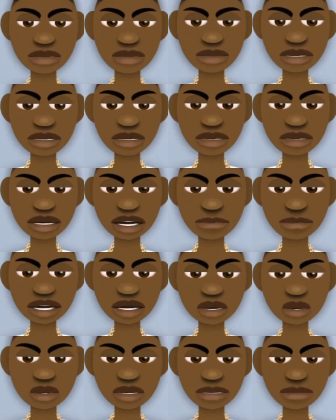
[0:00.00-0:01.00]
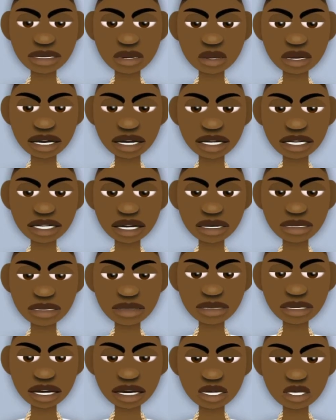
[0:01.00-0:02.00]
We ain't coming up with no ways to
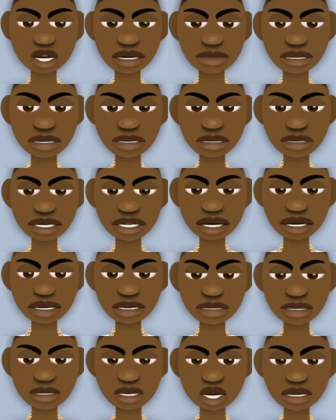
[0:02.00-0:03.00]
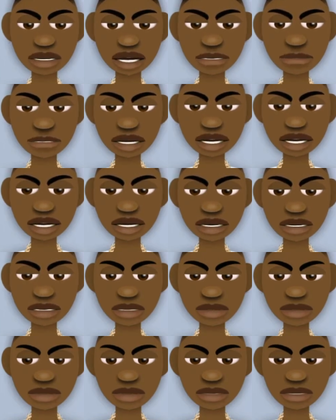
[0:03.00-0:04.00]
build each other up so that we can come out here
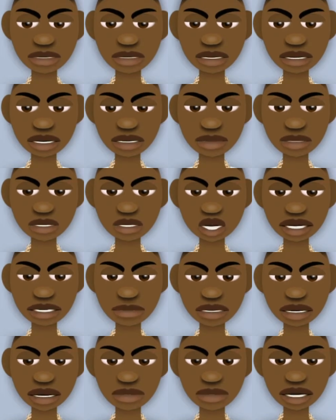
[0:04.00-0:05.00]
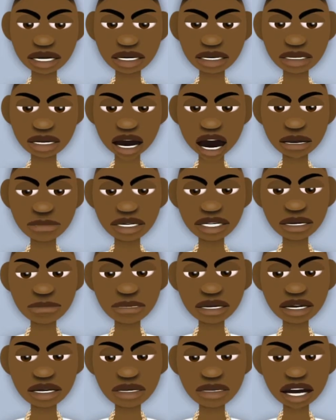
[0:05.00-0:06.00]
and get this money and become
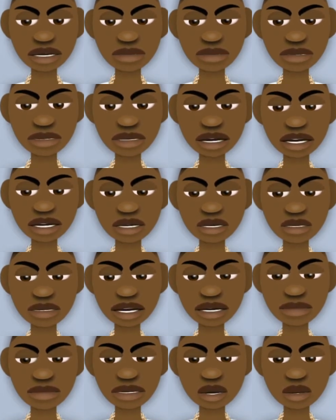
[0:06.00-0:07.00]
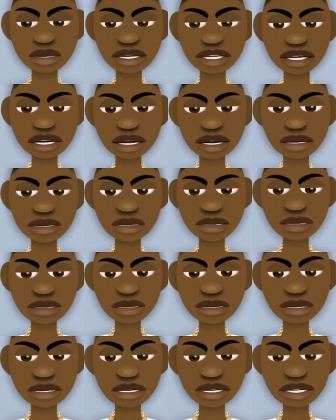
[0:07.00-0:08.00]
somebody that everybody got to respect.
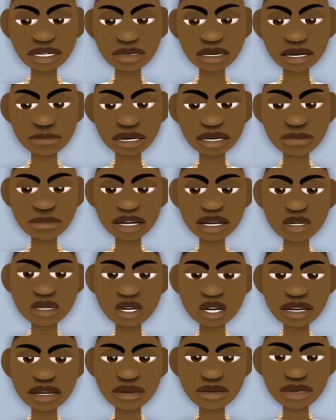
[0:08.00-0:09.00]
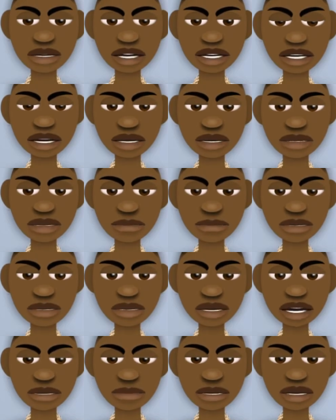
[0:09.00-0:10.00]
That's really where it's all coming
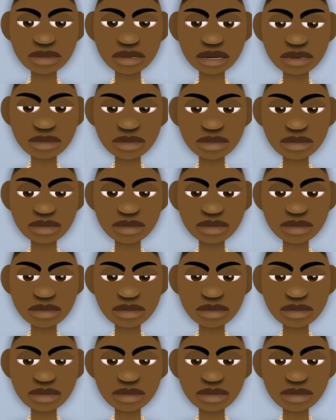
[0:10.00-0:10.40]
from, Blab.